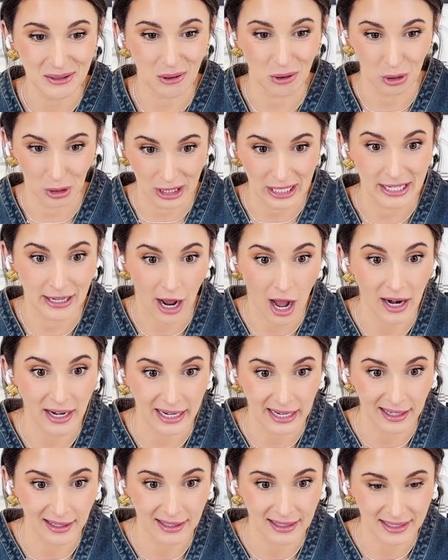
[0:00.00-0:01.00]
only
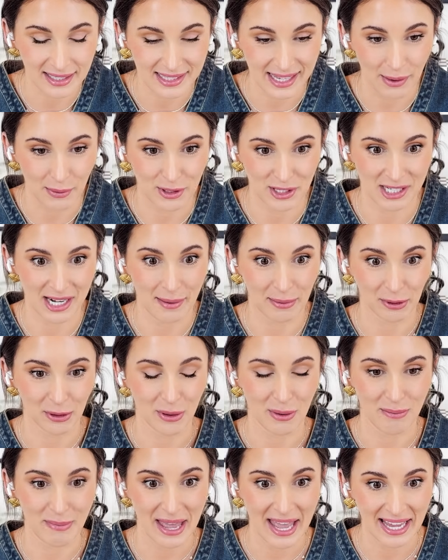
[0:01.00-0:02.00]
nodding because I wasn't able
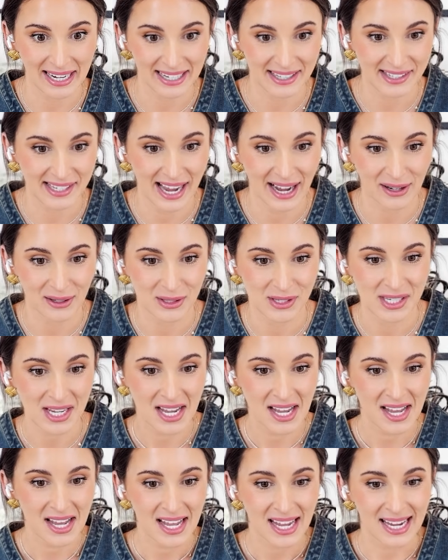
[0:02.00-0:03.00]
to emit any sounds,
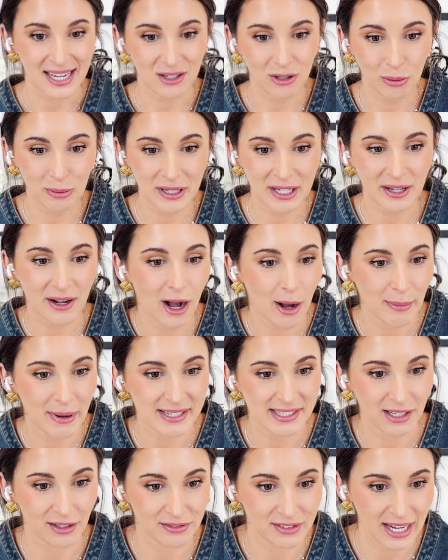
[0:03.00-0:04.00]
he told me to calm
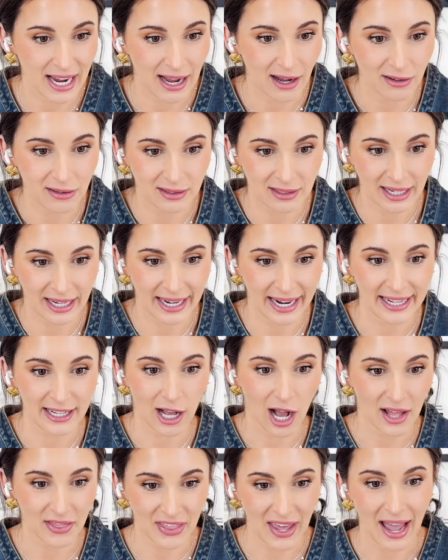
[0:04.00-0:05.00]
myself down, and I
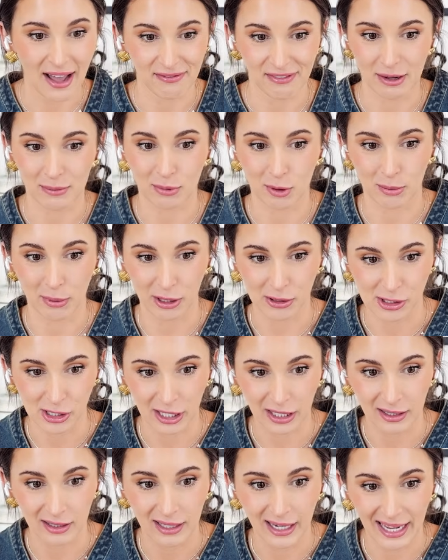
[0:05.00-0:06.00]
got the effing
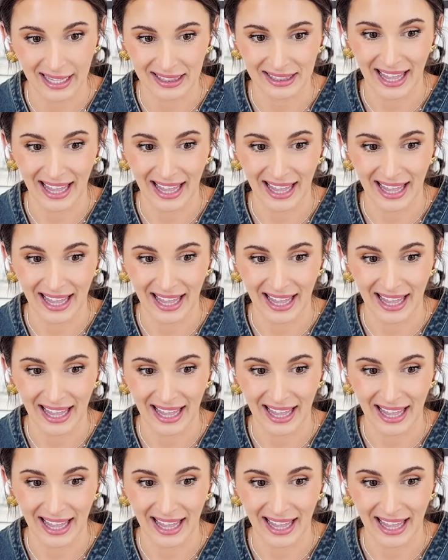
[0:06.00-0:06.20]
promotion and